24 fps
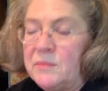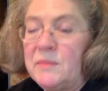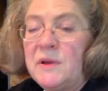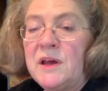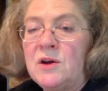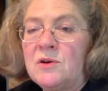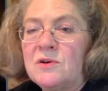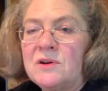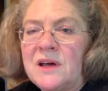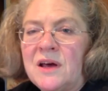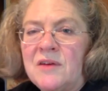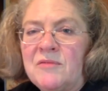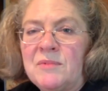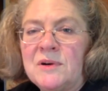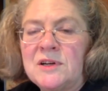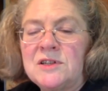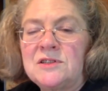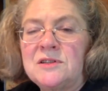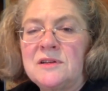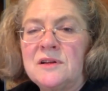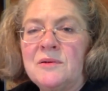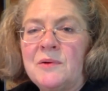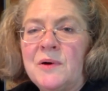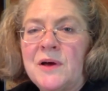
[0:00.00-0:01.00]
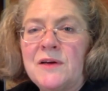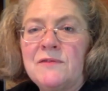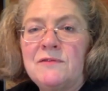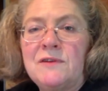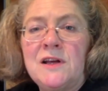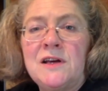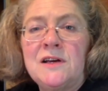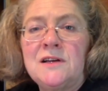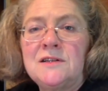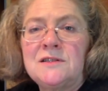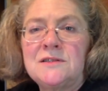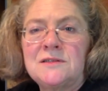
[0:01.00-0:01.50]
It may not have much in the way
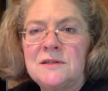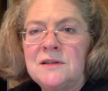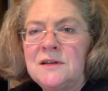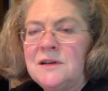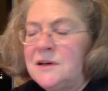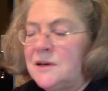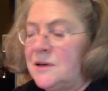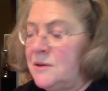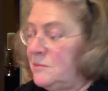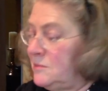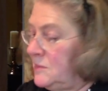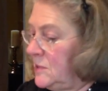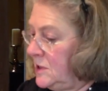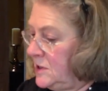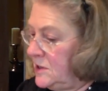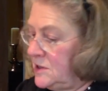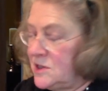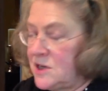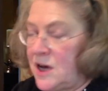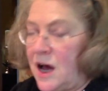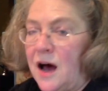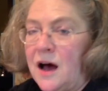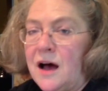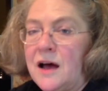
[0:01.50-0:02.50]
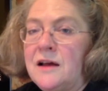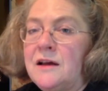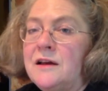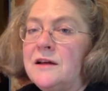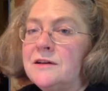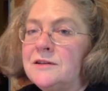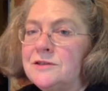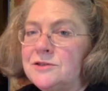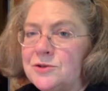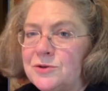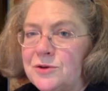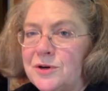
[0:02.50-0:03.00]
of legs, but it's
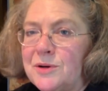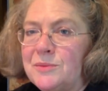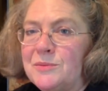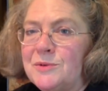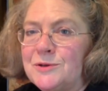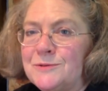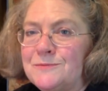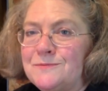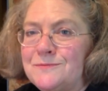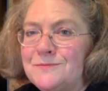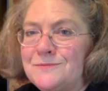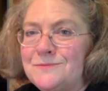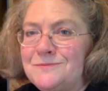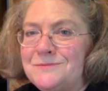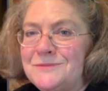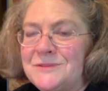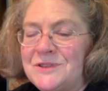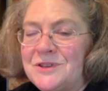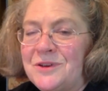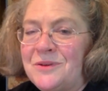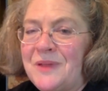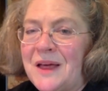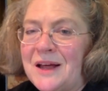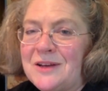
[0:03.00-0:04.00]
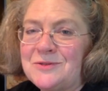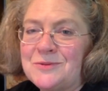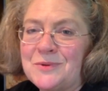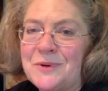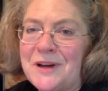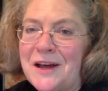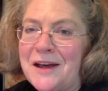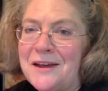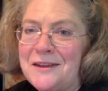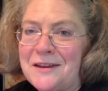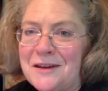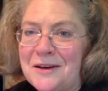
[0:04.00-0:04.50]
highly enjoyable. So that's
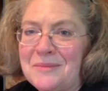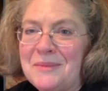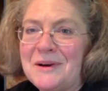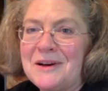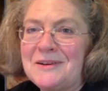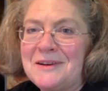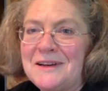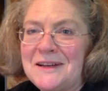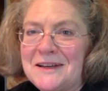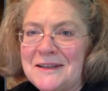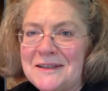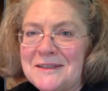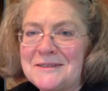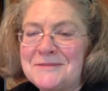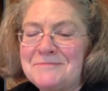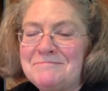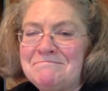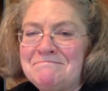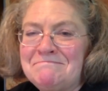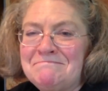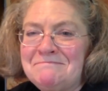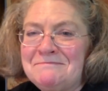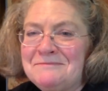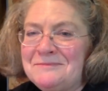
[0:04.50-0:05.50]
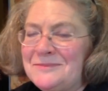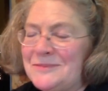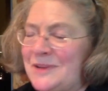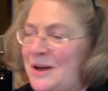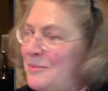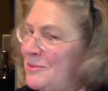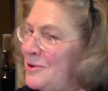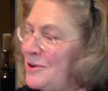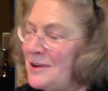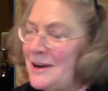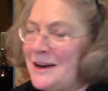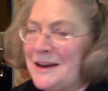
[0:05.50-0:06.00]
what I think about legs.
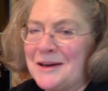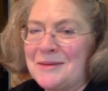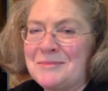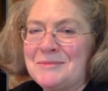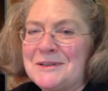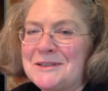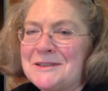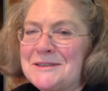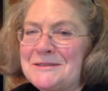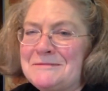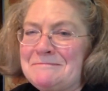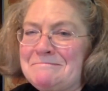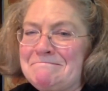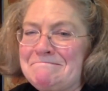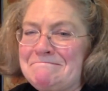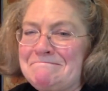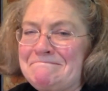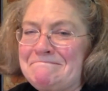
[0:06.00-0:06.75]
I'm not a leg person.